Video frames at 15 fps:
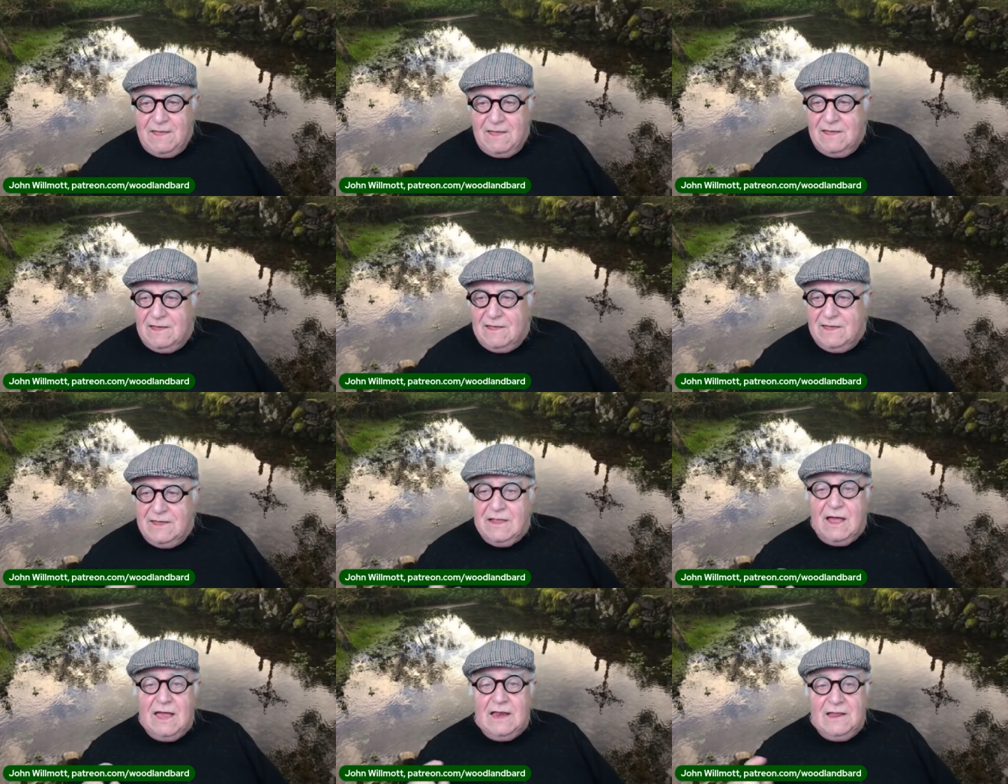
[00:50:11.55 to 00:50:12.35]
uh,
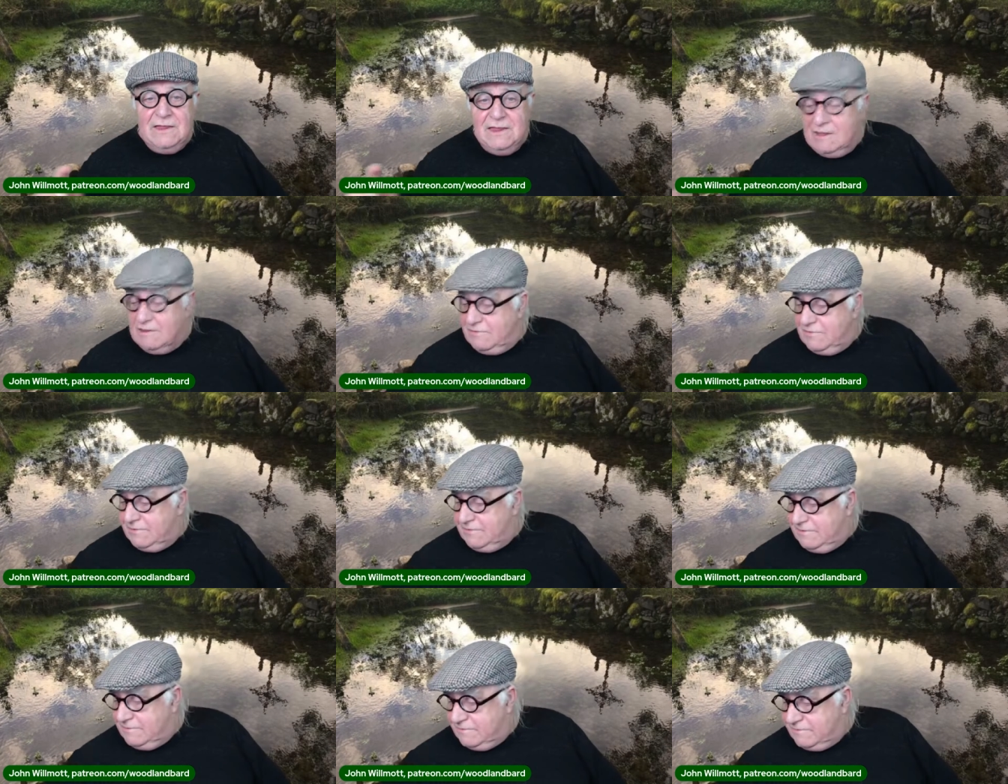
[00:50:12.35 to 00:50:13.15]
in Ireland now.
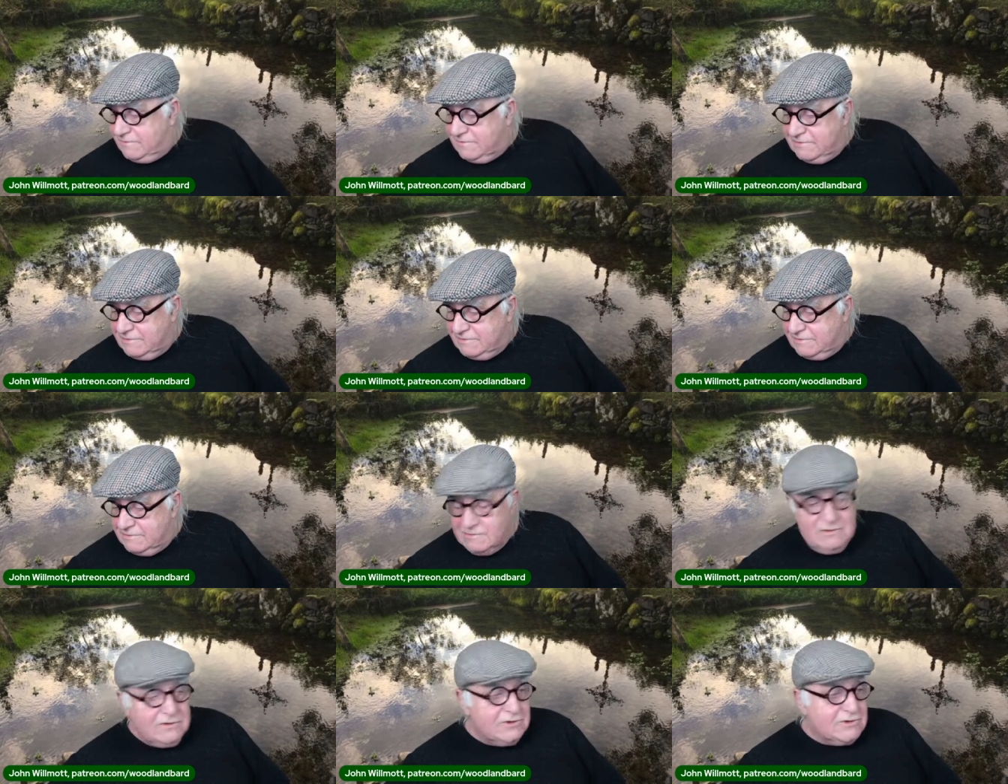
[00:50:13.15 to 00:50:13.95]
This is uh,
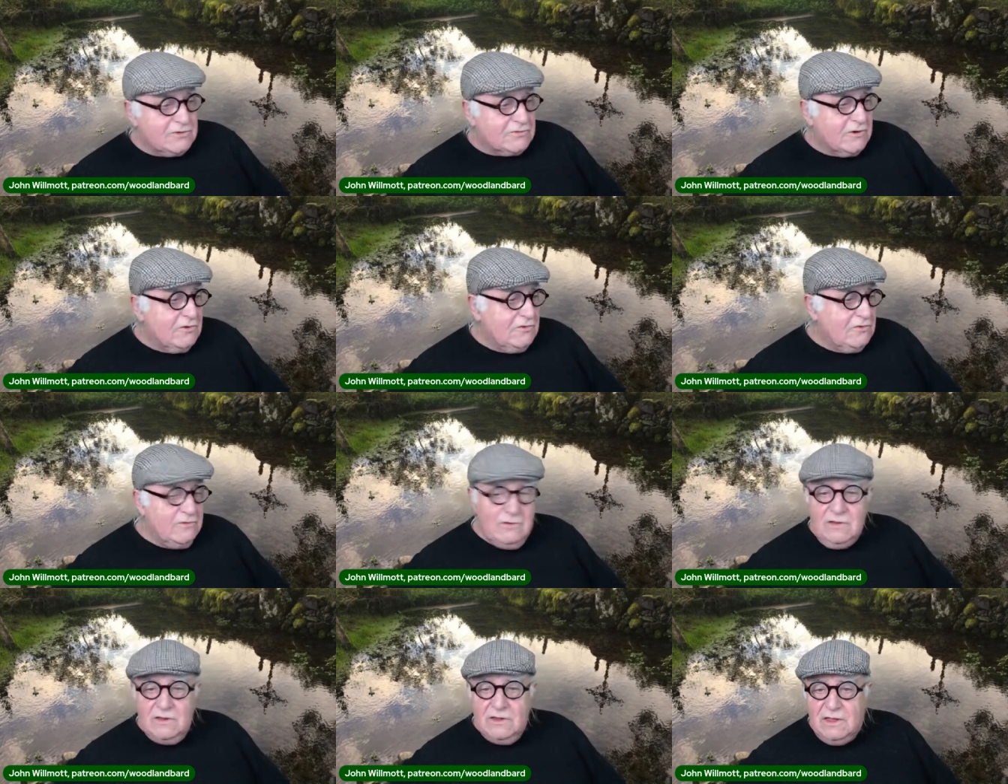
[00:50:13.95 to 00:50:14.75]
a
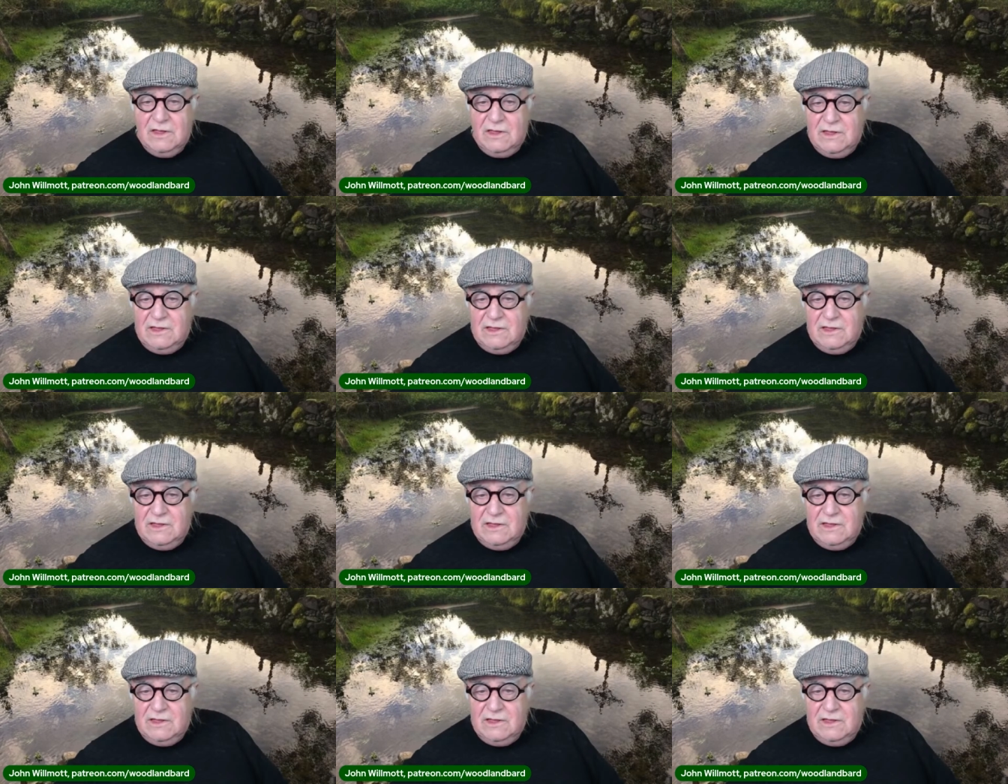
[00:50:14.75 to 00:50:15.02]
Shrone.